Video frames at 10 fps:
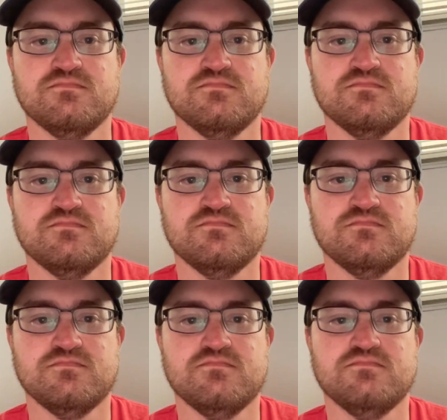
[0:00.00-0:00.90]

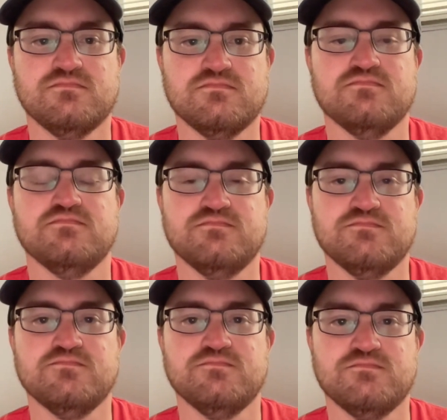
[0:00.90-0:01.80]

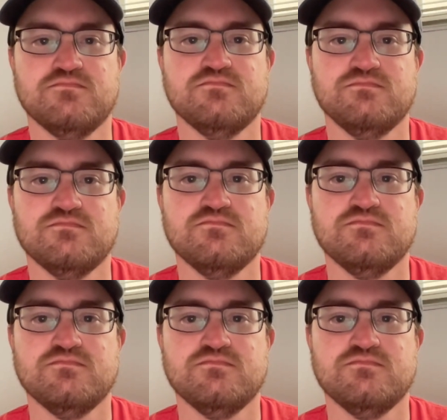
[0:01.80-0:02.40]
The person shown says nothing.